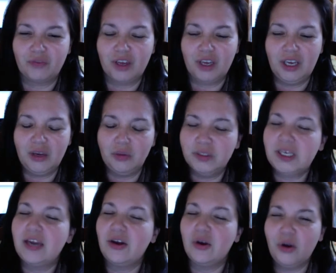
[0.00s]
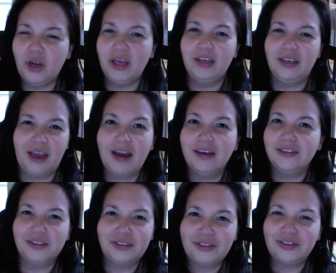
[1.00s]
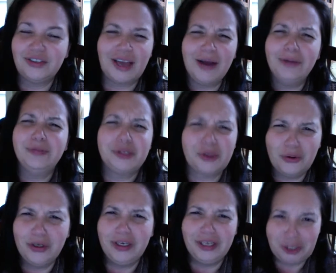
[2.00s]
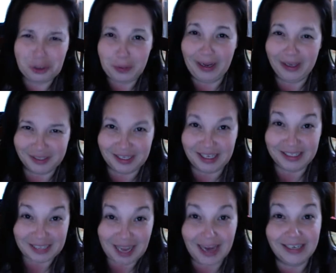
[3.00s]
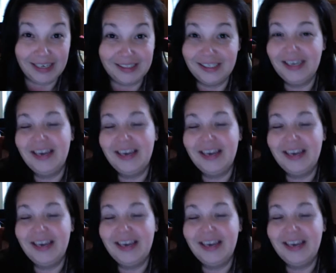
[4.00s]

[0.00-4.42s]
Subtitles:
he was like, okay, yeah, I'm so going to get you back to that size.